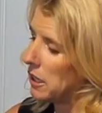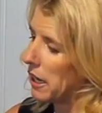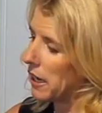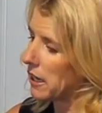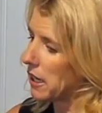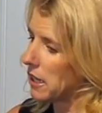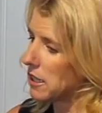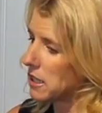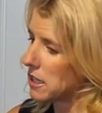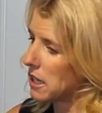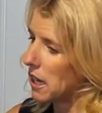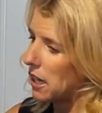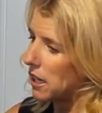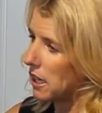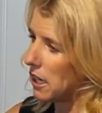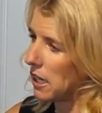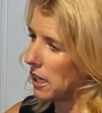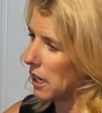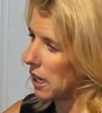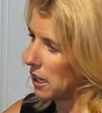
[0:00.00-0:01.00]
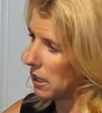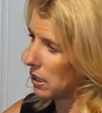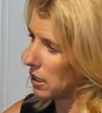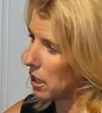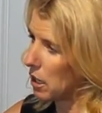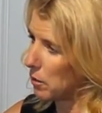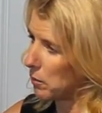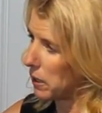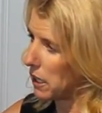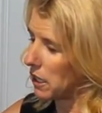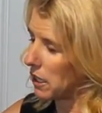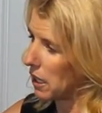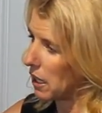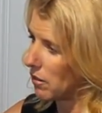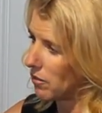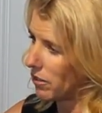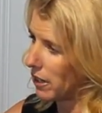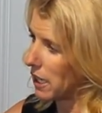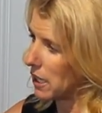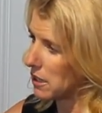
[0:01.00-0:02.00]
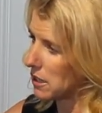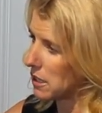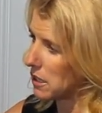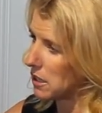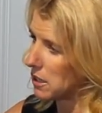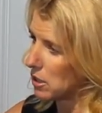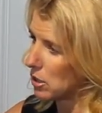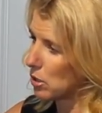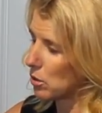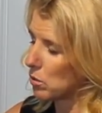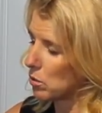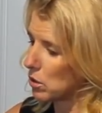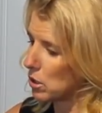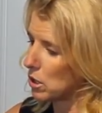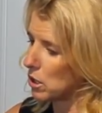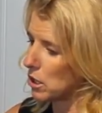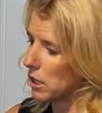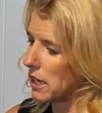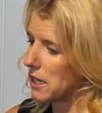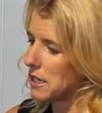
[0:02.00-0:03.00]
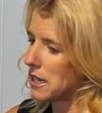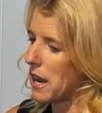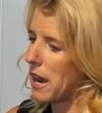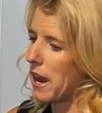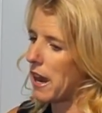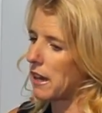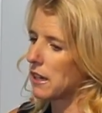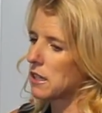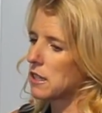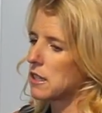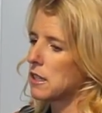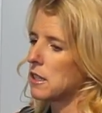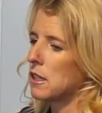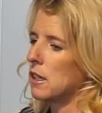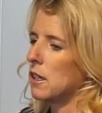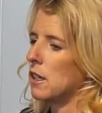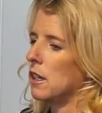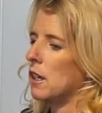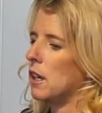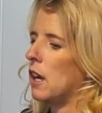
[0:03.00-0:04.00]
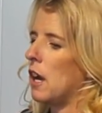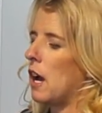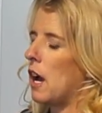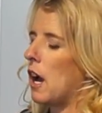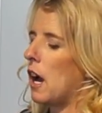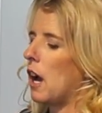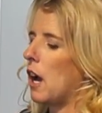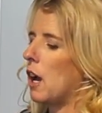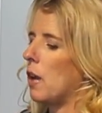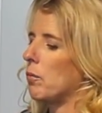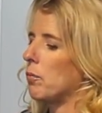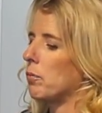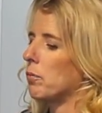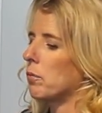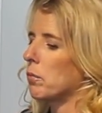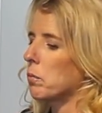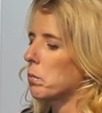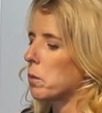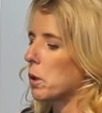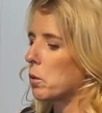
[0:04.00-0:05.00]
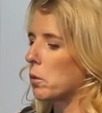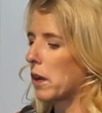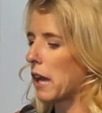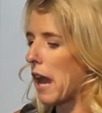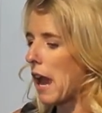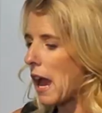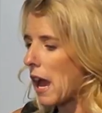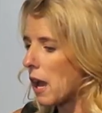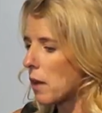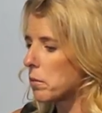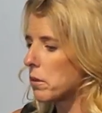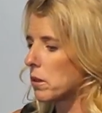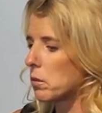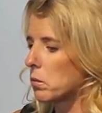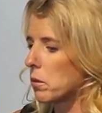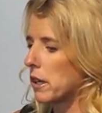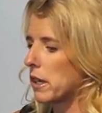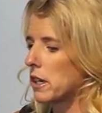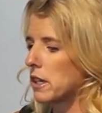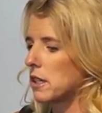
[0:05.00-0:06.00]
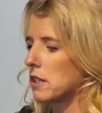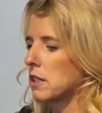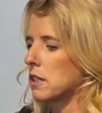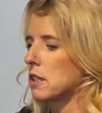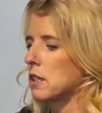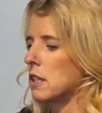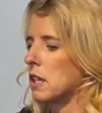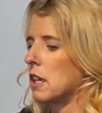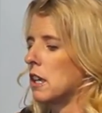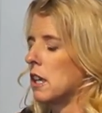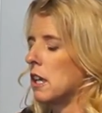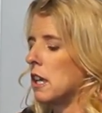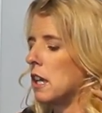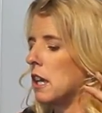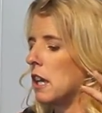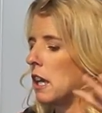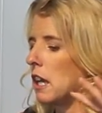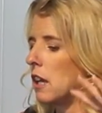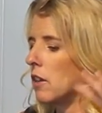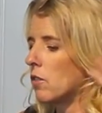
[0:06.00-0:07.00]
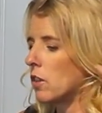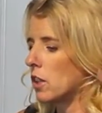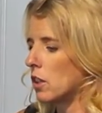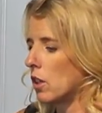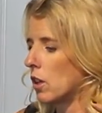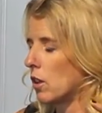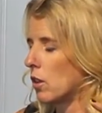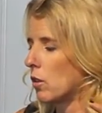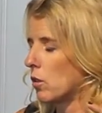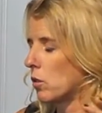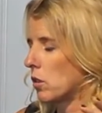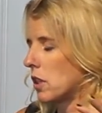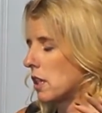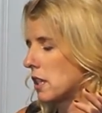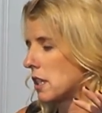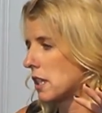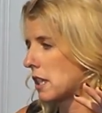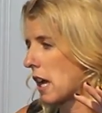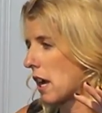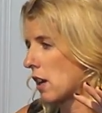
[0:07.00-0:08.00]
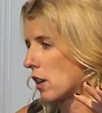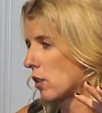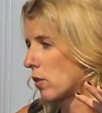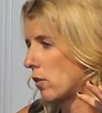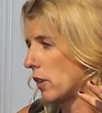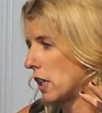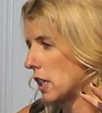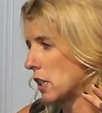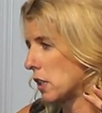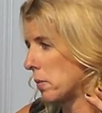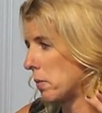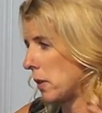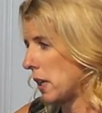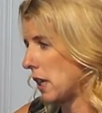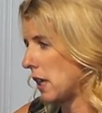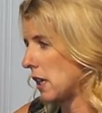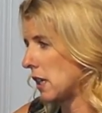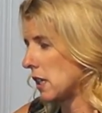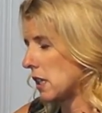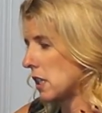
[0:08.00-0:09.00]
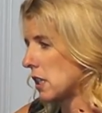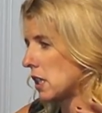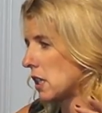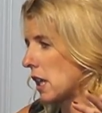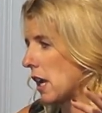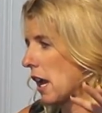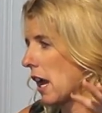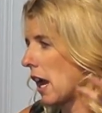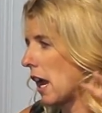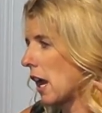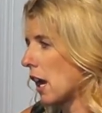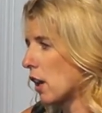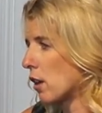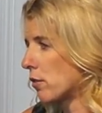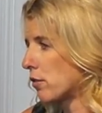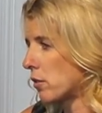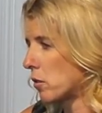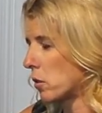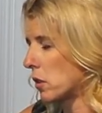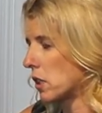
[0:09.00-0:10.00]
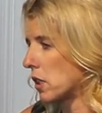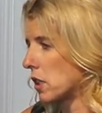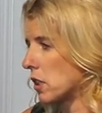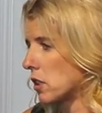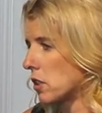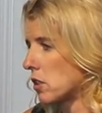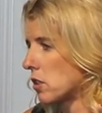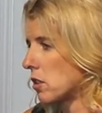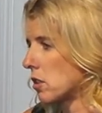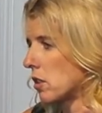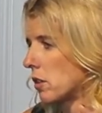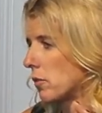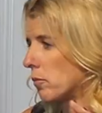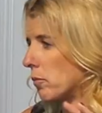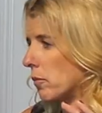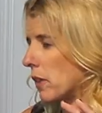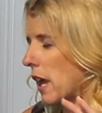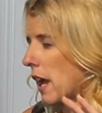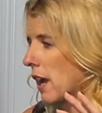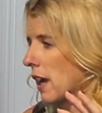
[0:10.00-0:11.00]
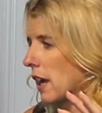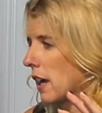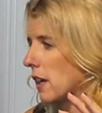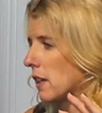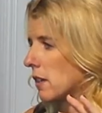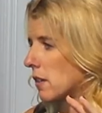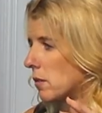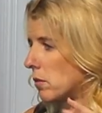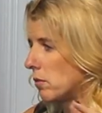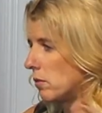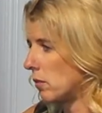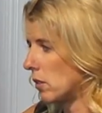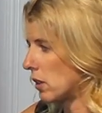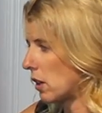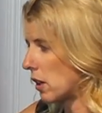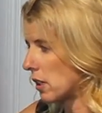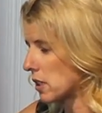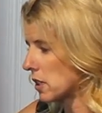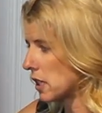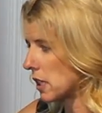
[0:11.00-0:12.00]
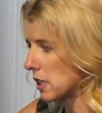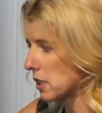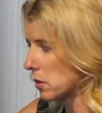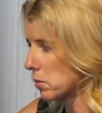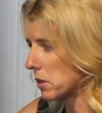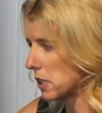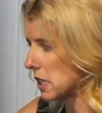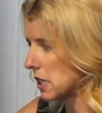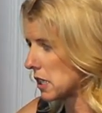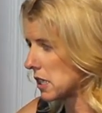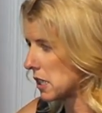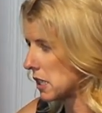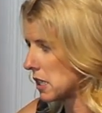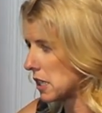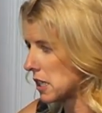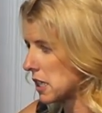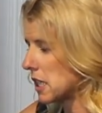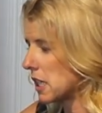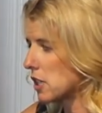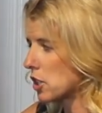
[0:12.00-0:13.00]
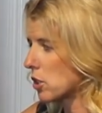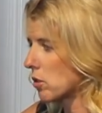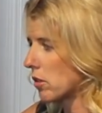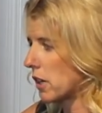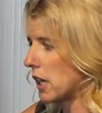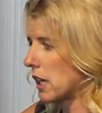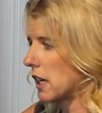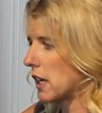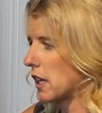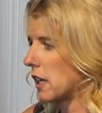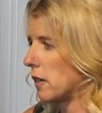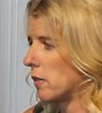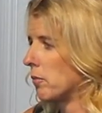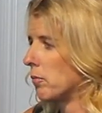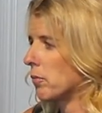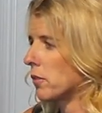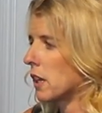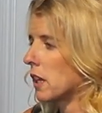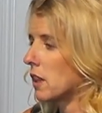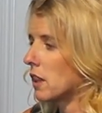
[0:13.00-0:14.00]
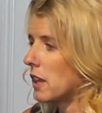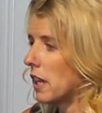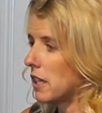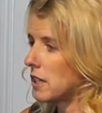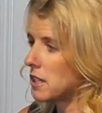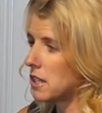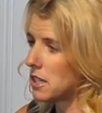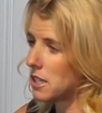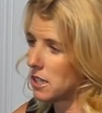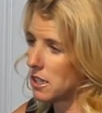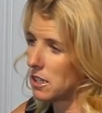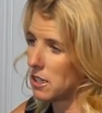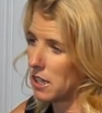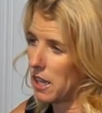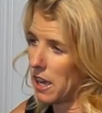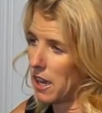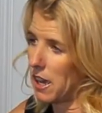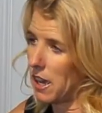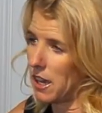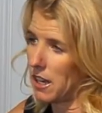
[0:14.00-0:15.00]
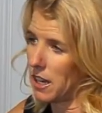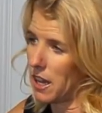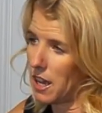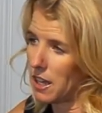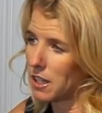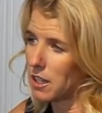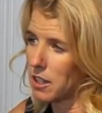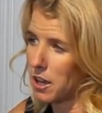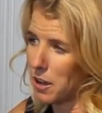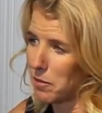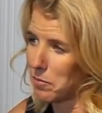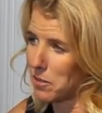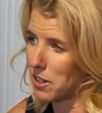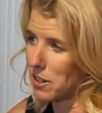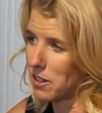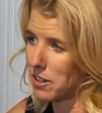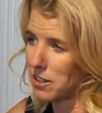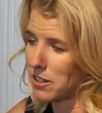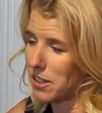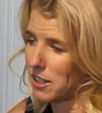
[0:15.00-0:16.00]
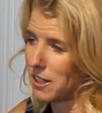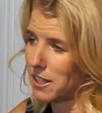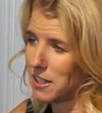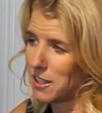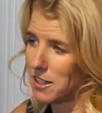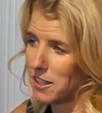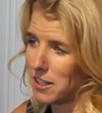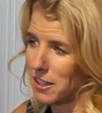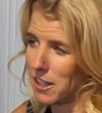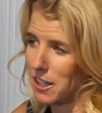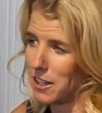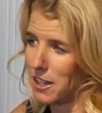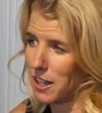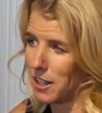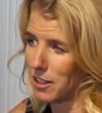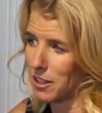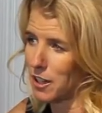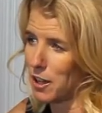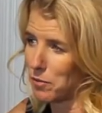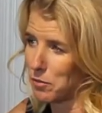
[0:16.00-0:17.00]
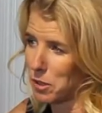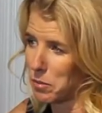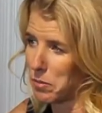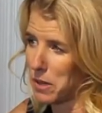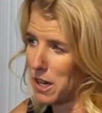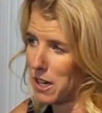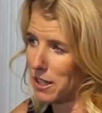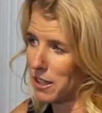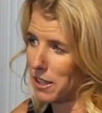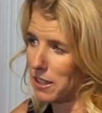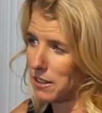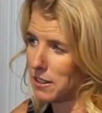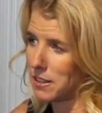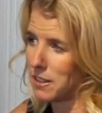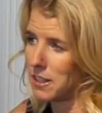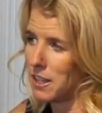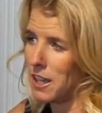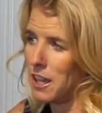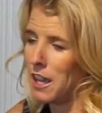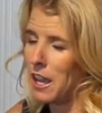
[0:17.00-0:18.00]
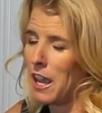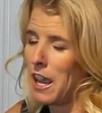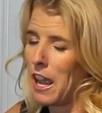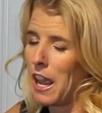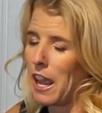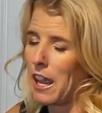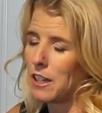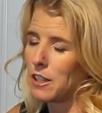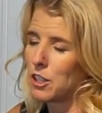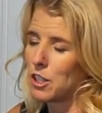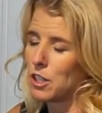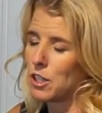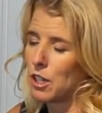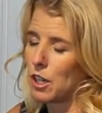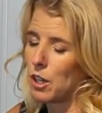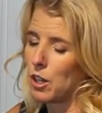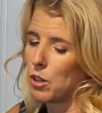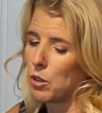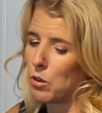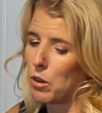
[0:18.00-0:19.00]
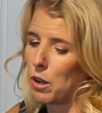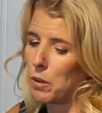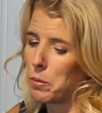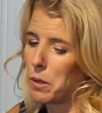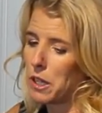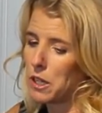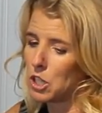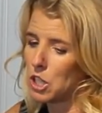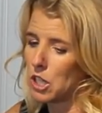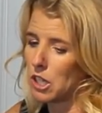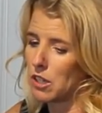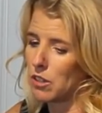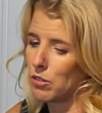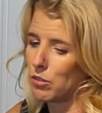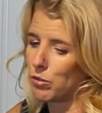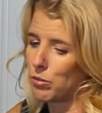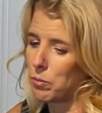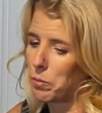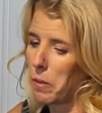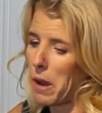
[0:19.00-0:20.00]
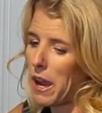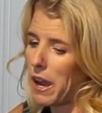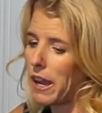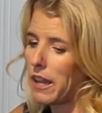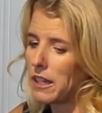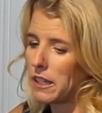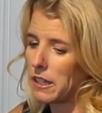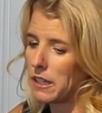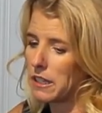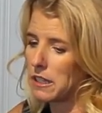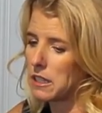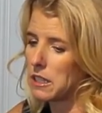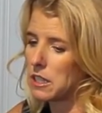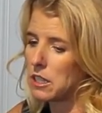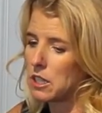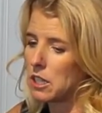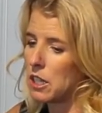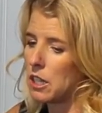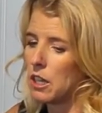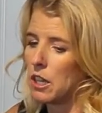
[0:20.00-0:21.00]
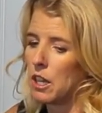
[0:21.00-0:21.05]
against any incoming advances or attacks. Um, but what happened was, even though the South Vietnamese Air Force had ostensibly disintegrated, they still had helicopters and they still had helicopter pilots. And so a bunch of pilots